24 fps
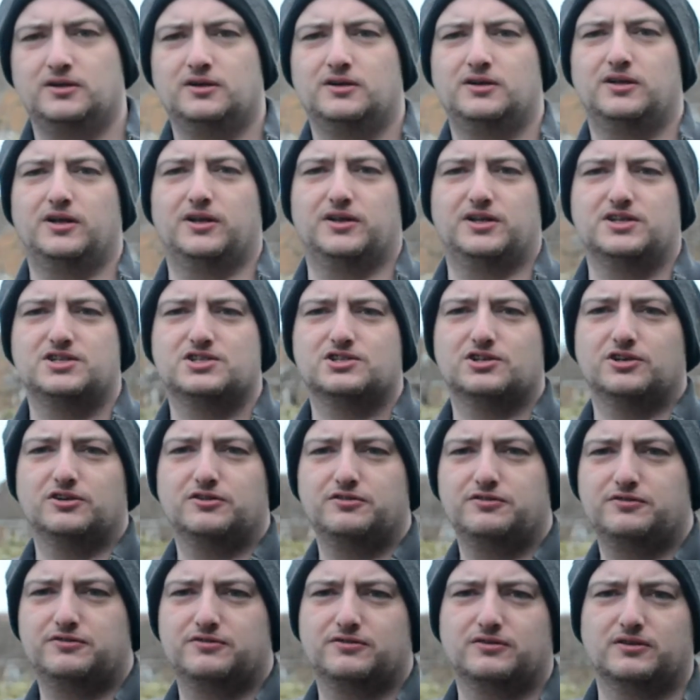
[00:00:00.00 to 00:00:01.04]
Now this
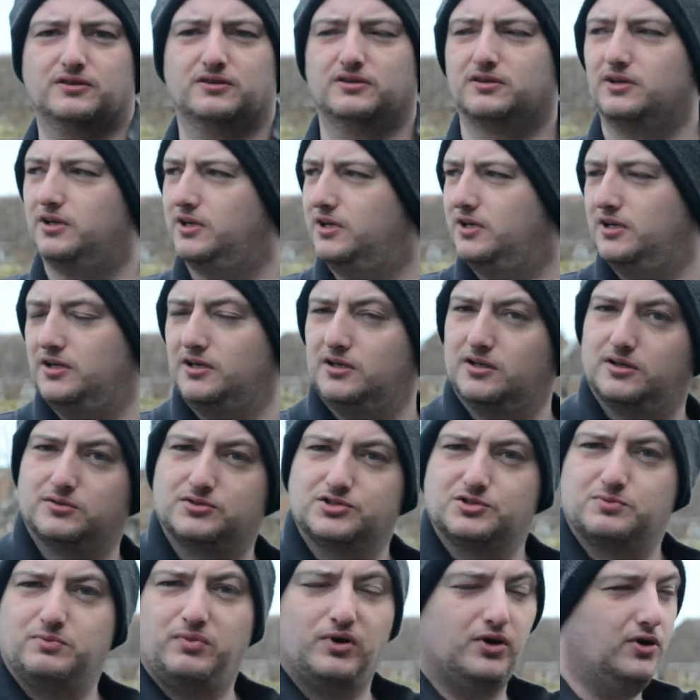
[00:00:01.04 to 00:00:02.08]
stuff,
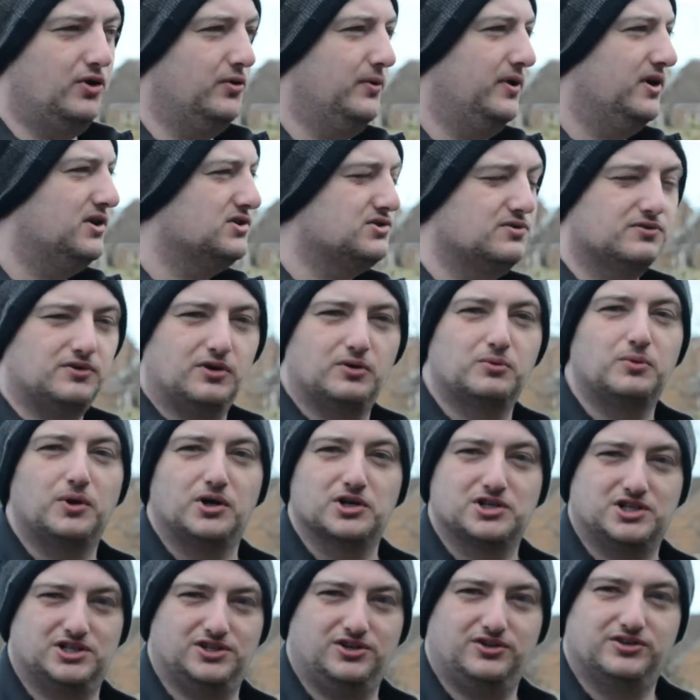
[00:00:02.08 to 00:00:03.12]
just point away because I've got
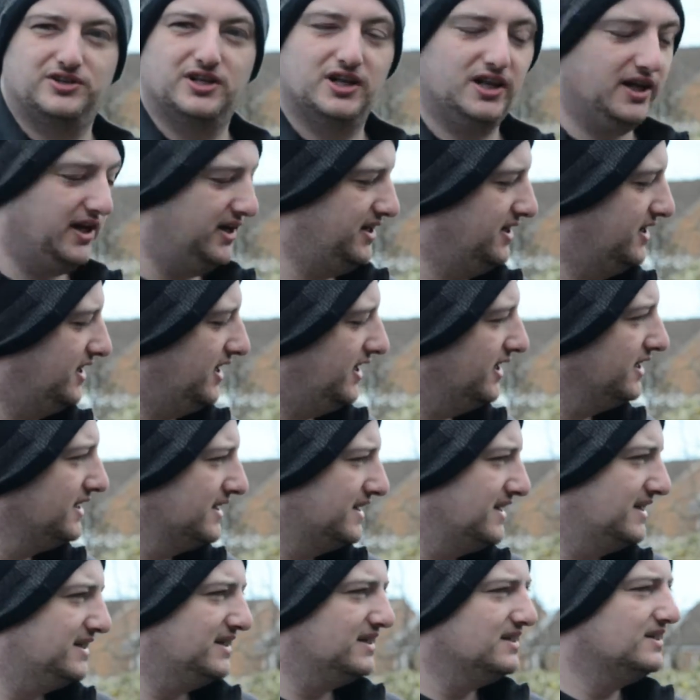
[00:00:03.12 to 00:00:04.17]
washing on the line here.
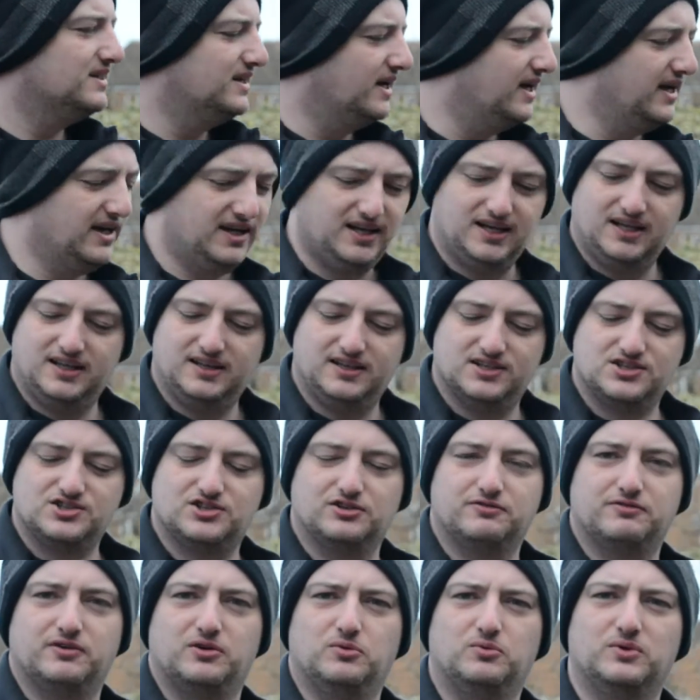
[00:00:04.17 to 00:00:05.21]
This
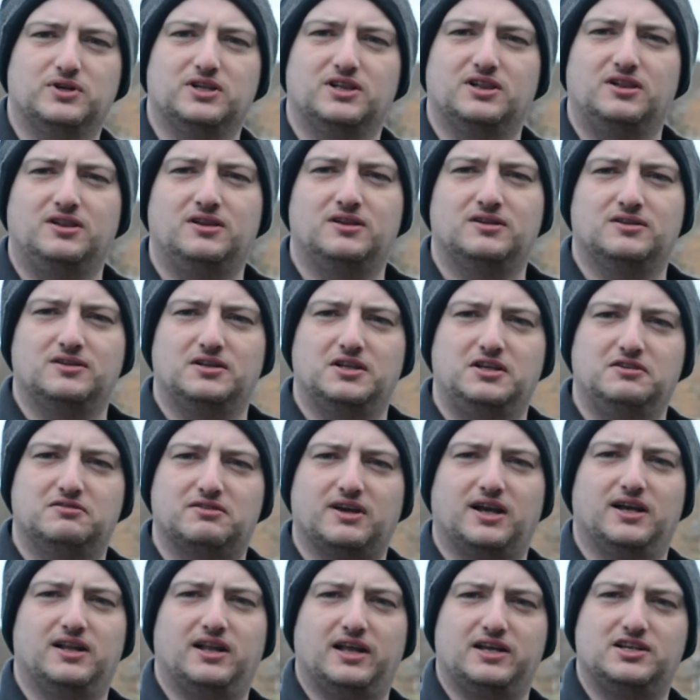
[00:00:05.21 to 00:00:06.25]
stuff, it will leave
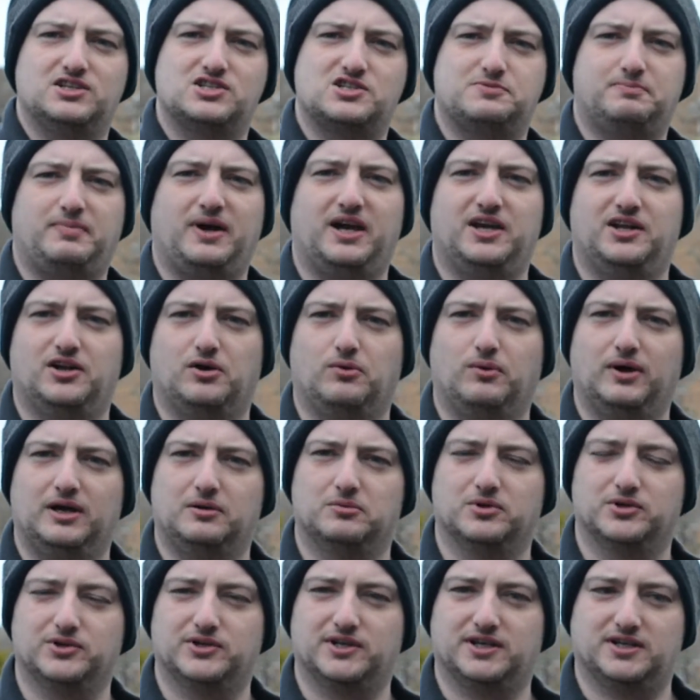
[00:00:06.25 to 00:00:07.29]
kind of like spider web
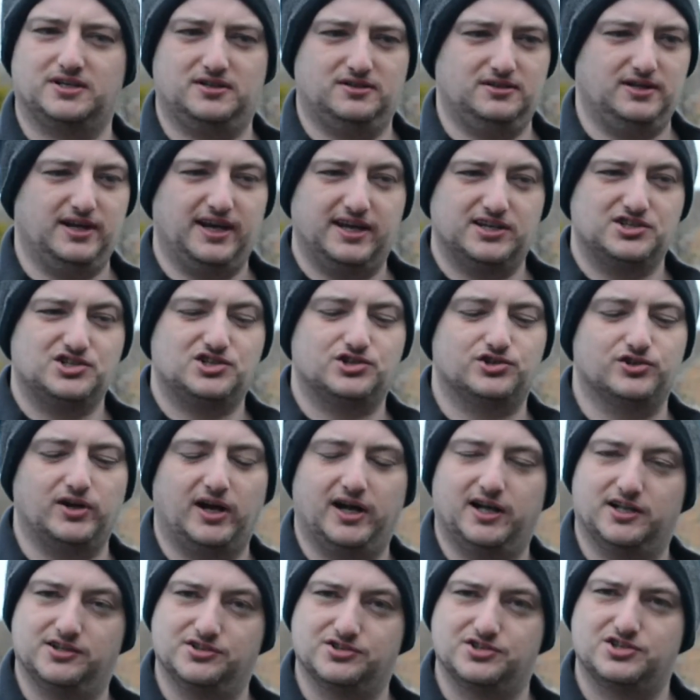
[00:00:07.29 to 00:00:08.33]
looking
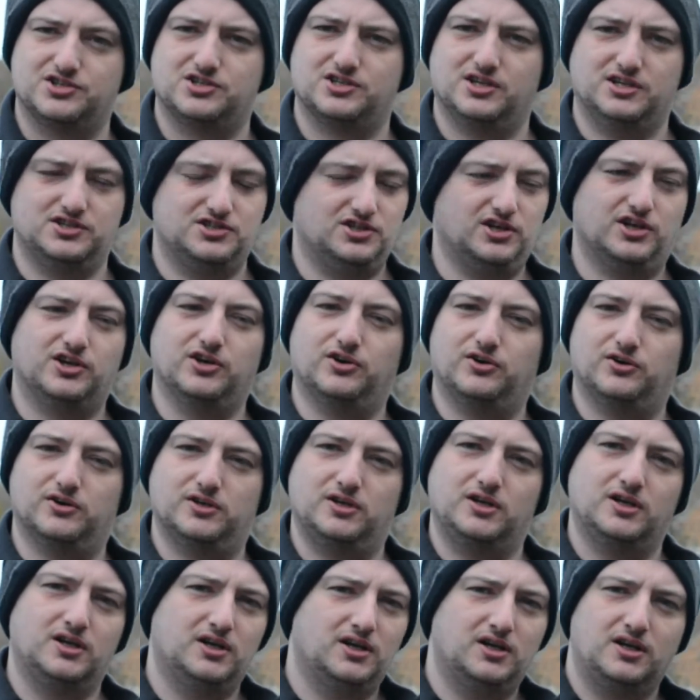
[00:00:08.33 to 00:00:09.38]
strands as you go in.
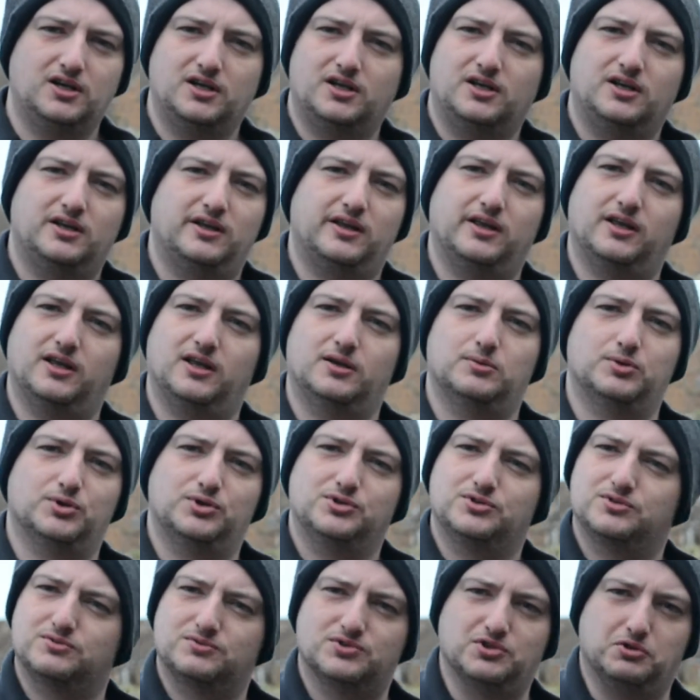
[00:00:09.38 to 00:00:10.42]

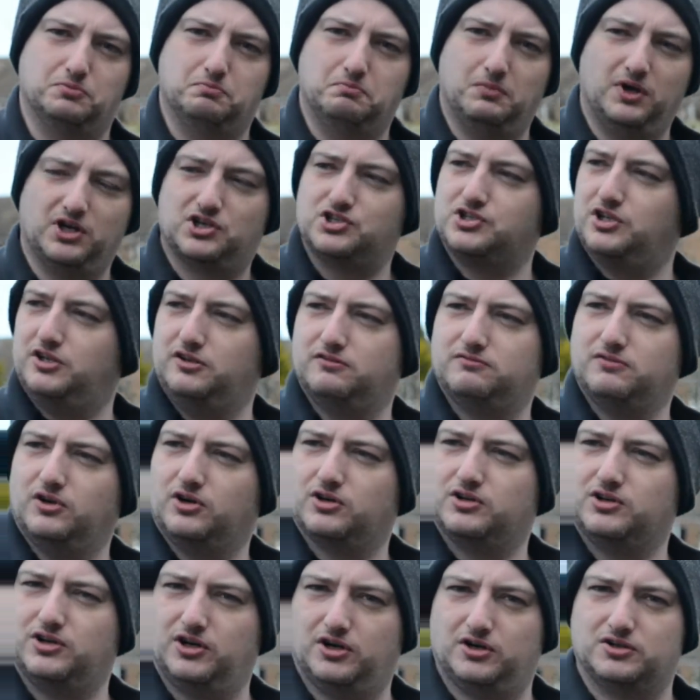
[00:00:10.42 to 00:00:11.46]
So make sure you've not
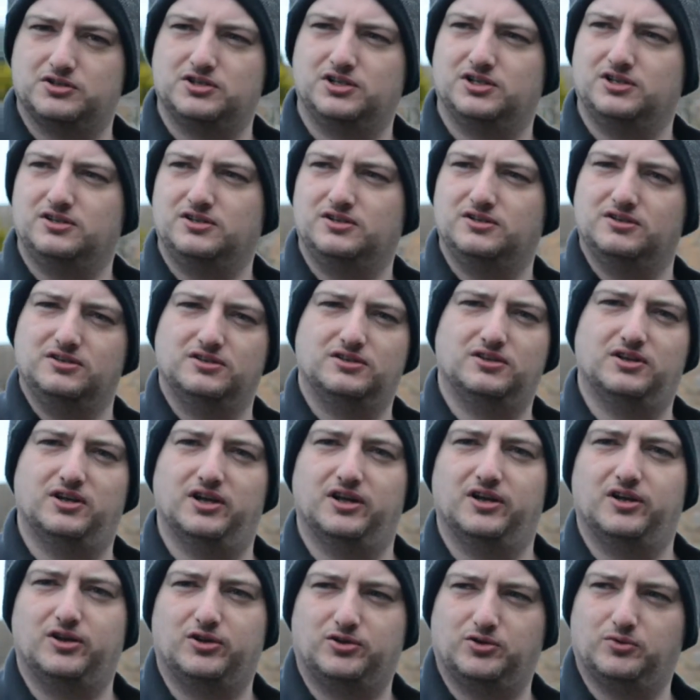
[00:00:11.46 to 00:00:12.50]
got
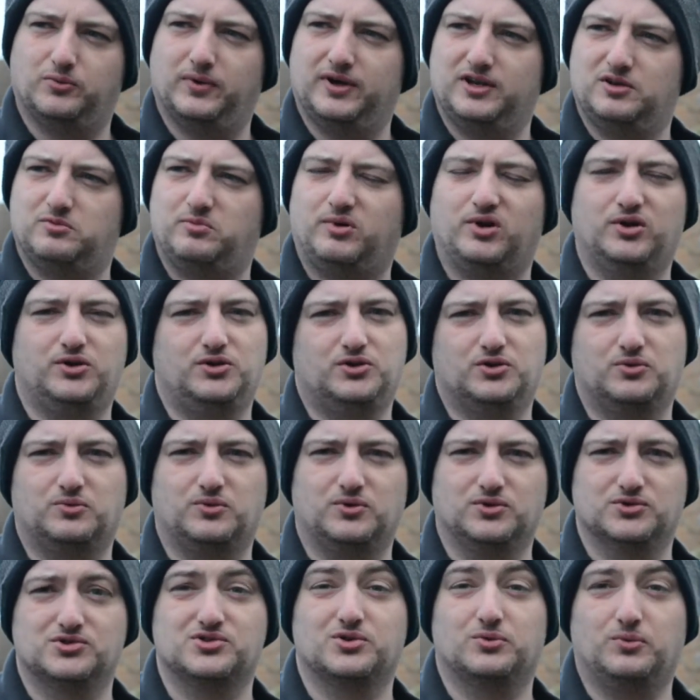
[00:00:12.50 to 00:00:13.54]
a lot of wind pointing
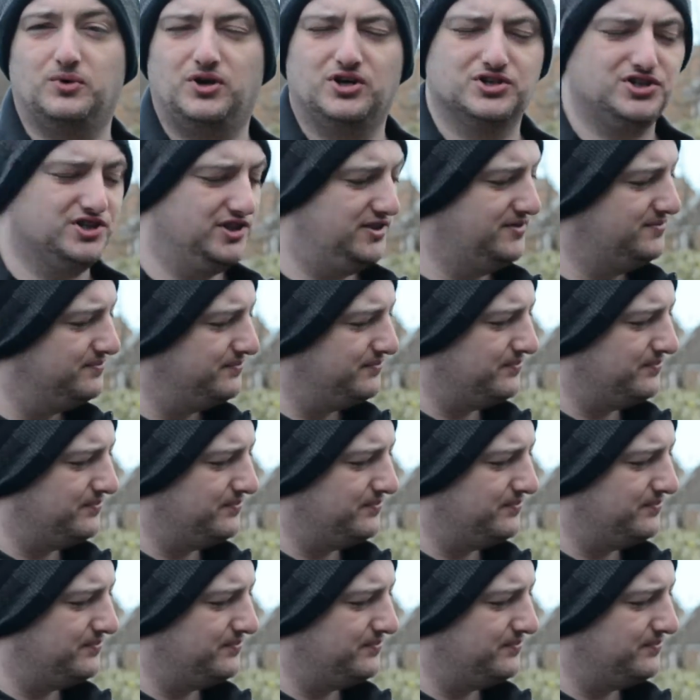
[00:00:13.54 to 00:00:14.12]
towards the washing.